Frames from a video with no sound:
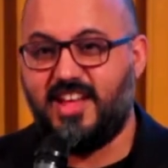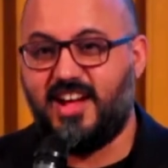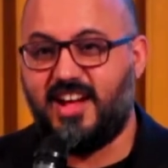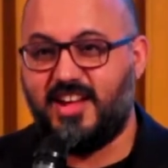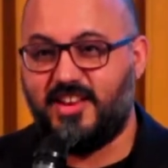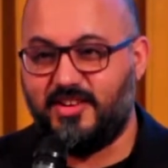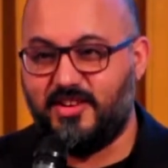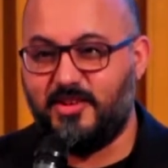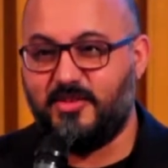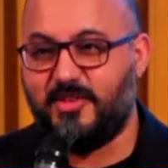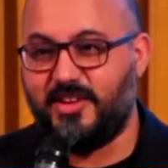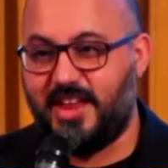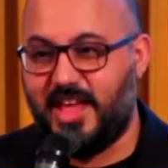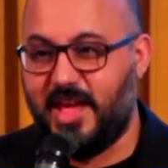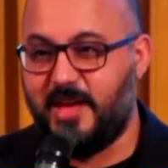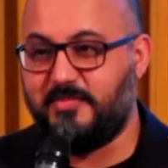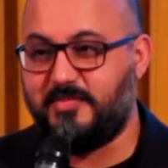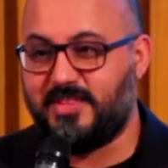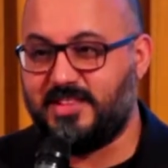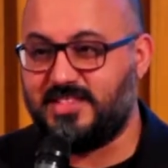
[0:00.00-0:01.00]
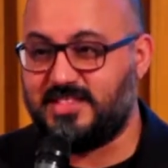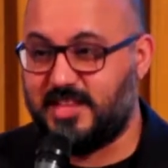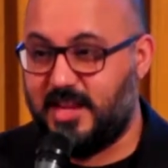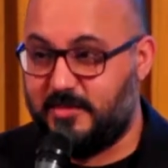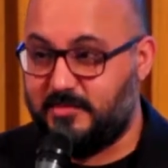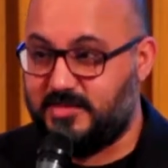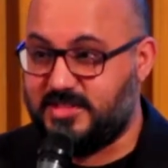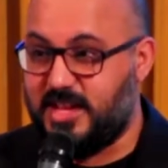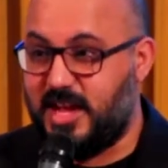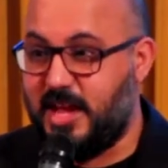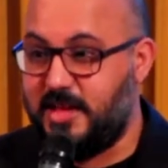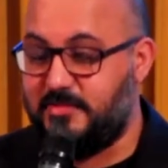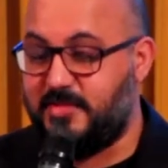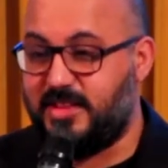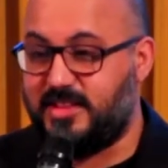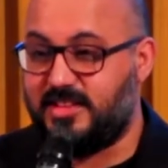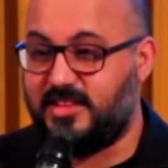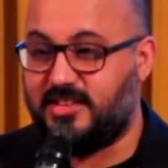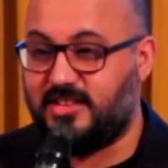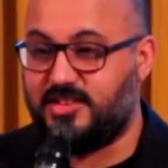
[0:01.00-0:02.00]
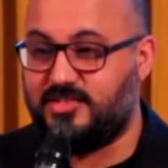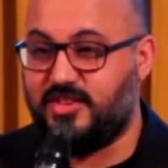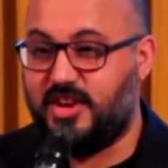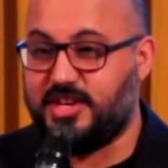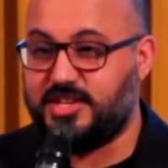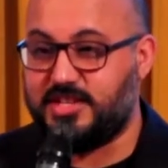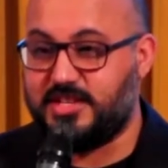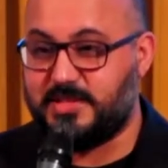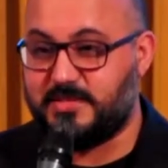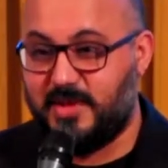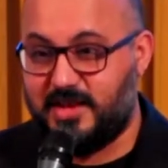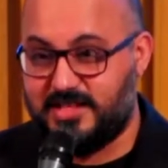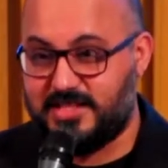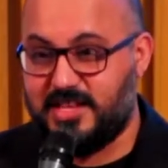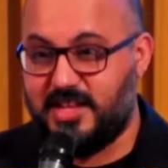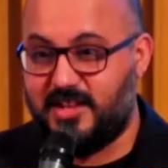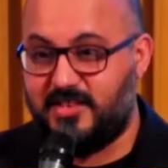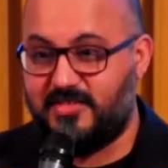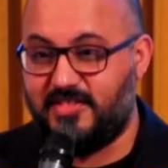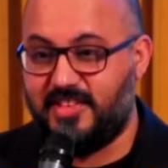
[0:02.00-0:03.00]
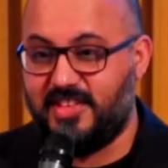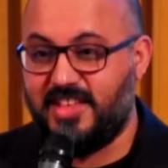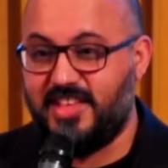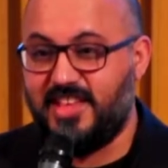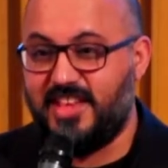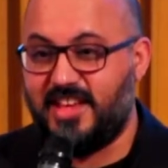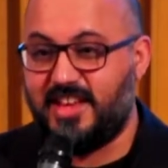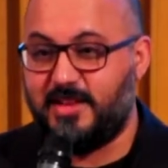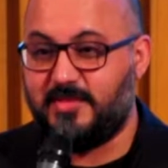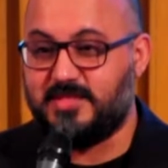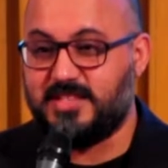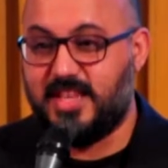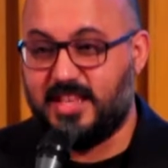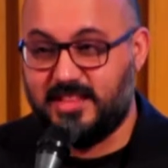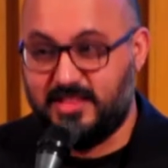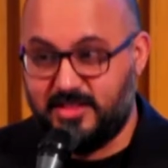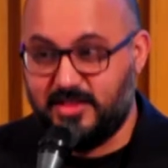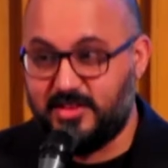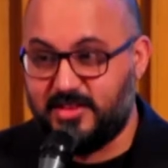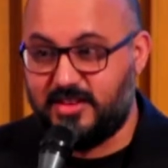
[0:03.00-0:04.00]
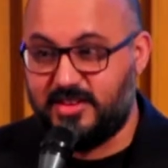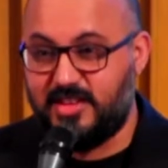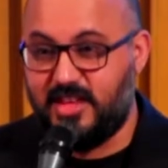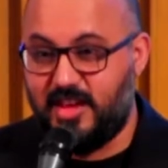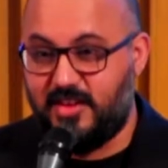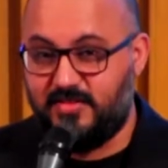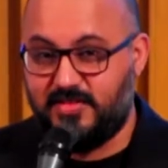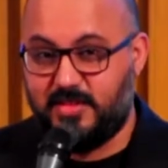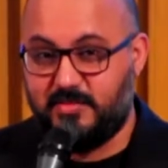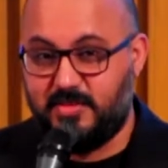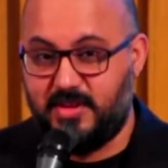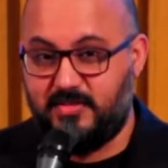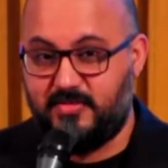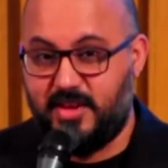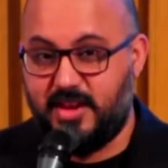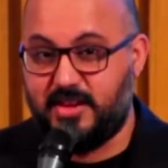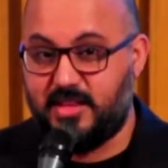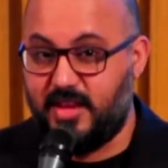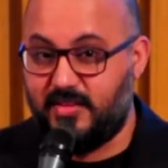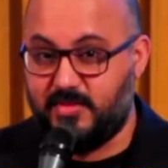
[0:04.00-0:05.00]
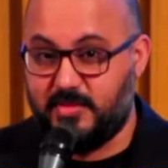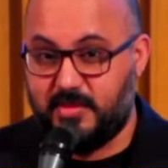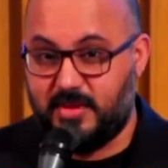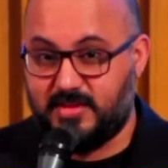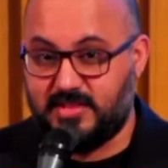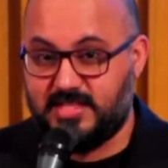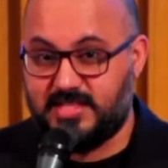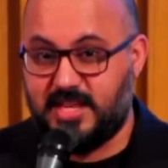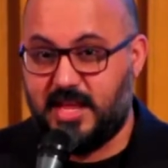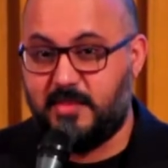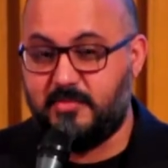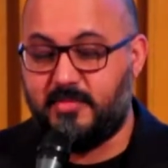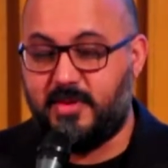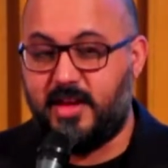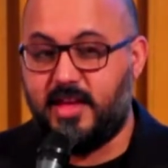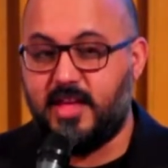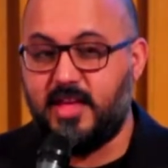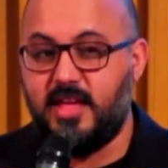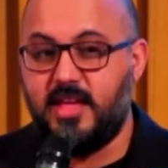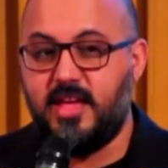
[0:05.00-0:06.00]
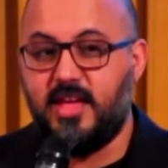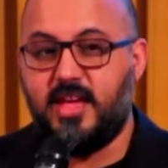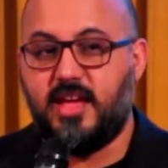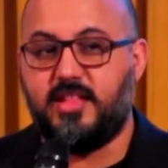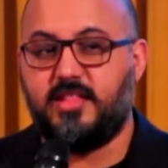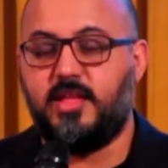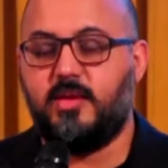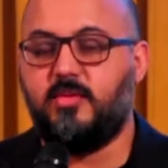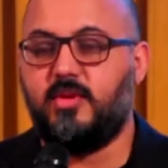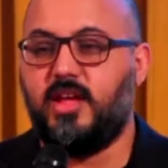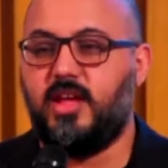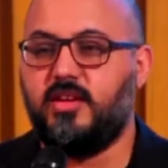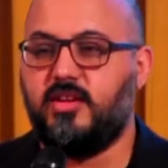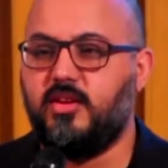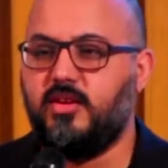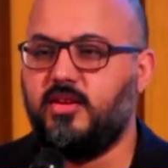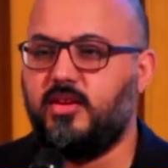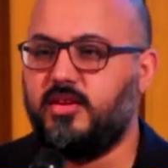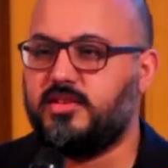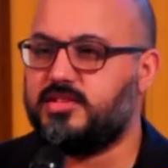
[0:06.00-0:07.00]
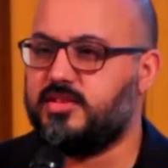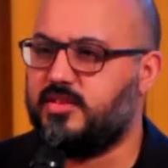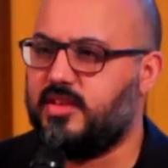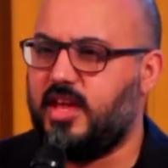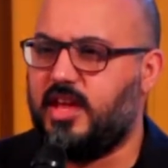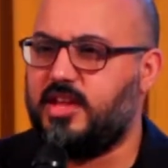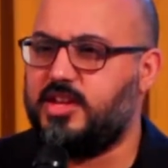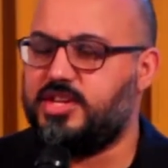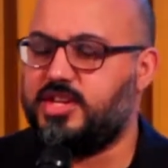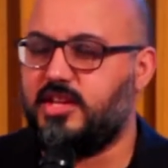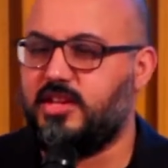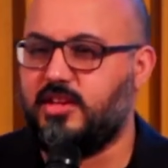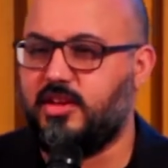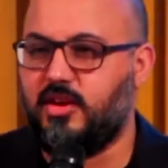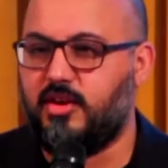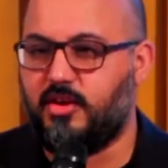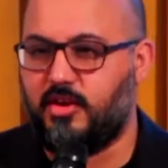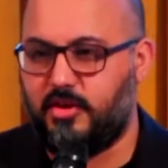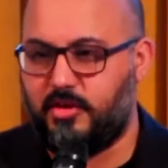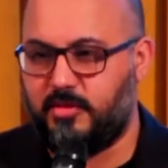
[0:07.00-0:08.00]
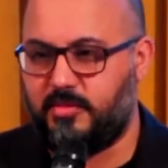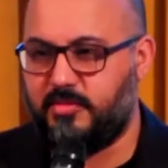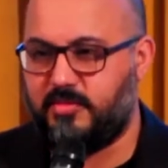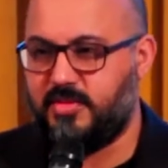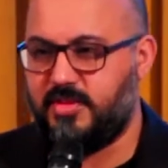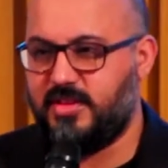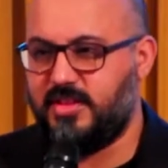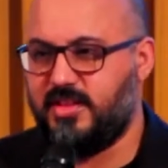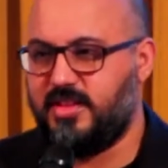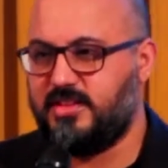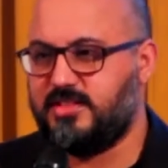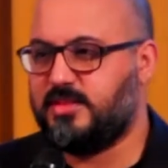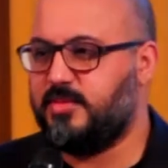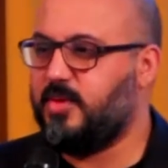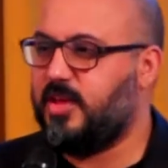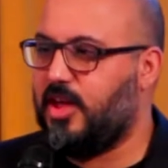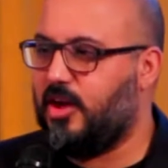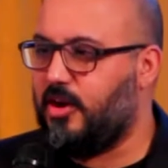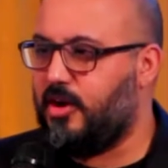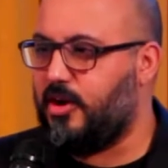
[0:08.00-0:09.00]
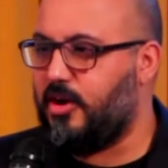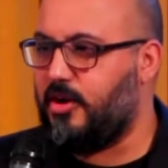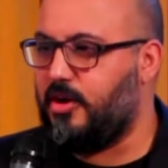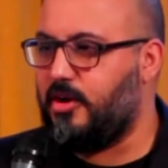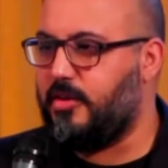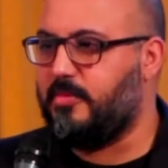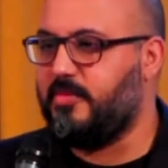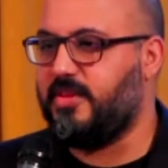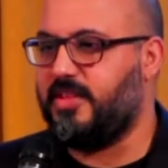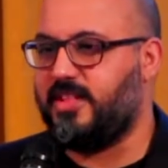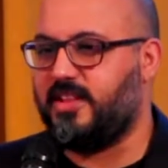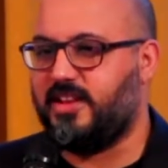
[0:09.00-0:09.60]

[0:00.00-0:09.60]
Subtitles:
I know what happens. I'm timing the contractions myself. And I'm saying, look, you have to be ready. You have to be on standby. And they were like, no, it's okay. She can go home. So we go home.